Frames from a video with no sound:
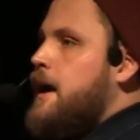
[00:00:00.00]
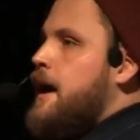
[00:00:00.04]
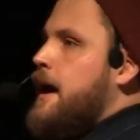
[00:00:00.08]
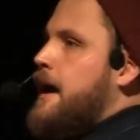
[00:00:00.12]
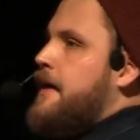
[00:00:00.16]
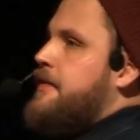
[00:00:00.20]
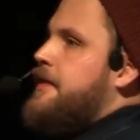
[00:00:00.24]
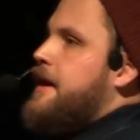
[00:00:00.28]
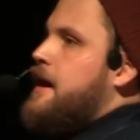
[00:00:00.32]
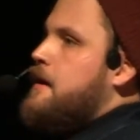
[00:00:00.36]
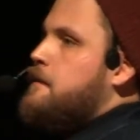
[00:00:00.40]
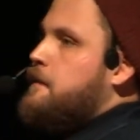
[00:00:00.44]

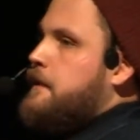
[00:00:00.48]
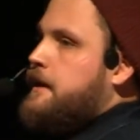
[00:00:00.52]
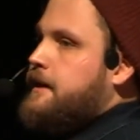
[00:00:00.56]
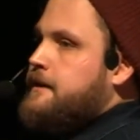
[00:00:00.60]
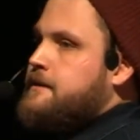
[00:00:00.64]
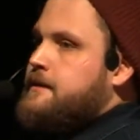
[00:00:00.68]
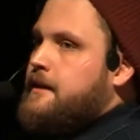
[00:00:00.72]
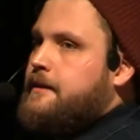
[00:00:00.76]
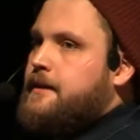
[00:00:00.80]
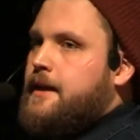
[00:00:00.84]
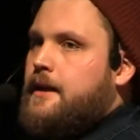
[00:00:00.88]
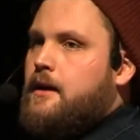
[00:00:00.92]
and that means
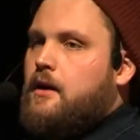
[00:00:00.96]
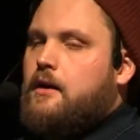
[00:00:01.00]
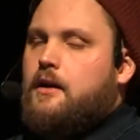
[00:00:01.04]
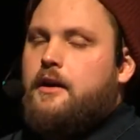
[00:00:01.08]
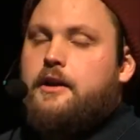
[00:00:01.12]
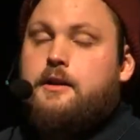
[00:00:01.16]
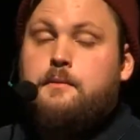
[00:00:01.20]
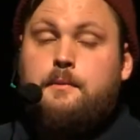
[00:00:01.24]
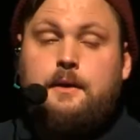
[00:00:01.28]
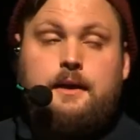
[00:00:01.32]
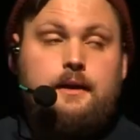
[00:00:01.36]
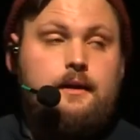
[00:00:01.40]
that they are
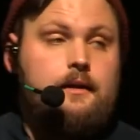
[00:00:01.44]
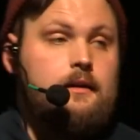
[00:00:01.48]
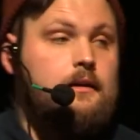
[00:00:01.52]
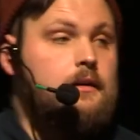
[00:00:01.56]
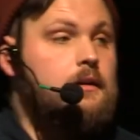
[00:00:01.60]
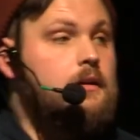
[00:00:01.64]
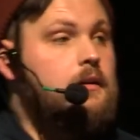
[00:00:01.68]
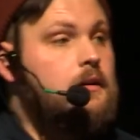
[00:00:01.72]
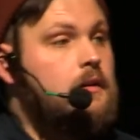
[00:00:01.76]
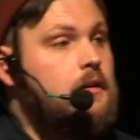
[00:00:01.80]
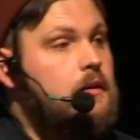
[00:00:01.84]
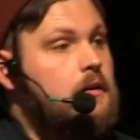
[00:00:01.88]
going to be,
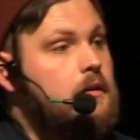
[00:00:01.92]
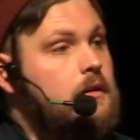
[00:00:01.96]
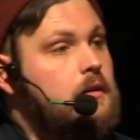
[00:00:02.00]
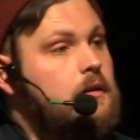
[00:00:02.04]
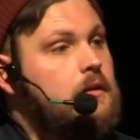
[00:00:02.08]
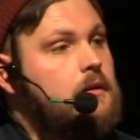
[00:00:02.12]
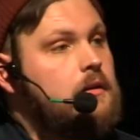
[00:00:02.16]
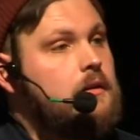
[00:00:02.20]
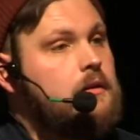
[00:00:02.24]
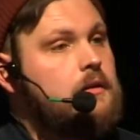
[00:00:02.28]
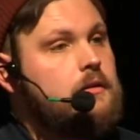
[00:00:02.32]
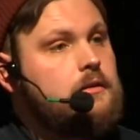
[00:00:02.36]

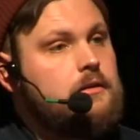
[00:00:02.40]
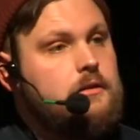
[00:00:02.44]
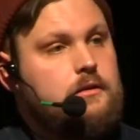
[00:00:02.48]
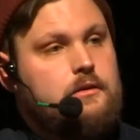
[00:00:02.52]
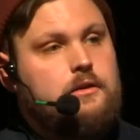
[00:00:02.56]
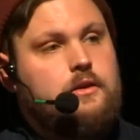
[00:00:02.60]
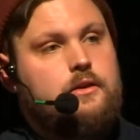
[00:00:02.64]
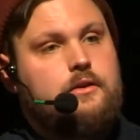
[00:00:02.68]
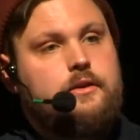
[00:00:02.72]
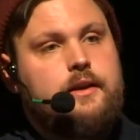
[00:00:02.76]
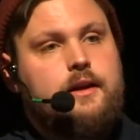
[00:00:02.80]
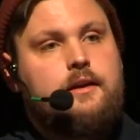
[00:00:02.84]

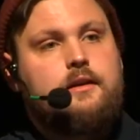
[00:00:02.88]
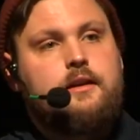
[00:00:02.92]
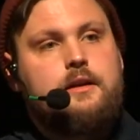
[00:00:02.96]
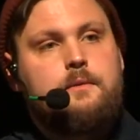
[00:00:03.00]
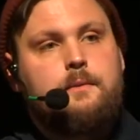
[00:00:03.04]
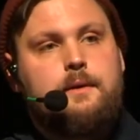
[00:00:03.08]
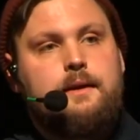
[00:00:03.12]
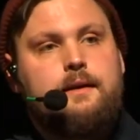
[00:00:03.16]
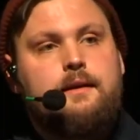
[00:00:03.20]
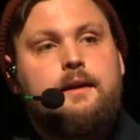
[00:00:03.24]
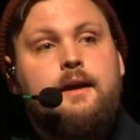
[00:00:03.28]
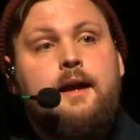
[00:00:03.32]
they're going to
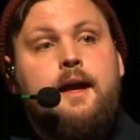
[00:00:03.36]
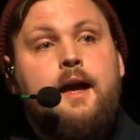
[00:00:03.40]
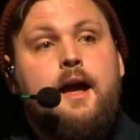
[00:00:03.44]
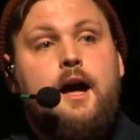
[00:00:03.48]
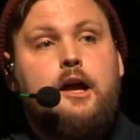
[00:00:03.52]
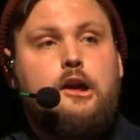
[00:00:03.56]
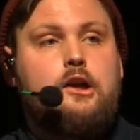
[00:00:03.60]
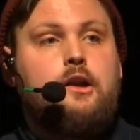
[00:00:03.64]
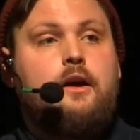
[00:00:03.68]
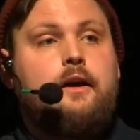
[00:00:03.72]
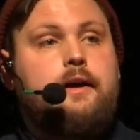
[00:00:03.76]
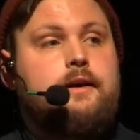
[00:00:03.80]
be
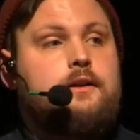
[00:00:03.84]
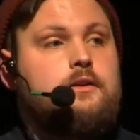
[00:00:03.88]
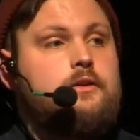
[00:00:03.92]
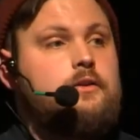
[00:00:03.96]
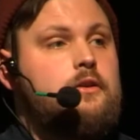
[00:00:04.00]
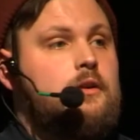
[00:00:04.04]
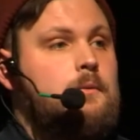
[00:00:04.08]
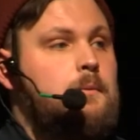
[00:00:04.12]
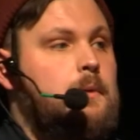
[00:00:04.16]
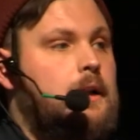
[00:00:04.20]
aligned on all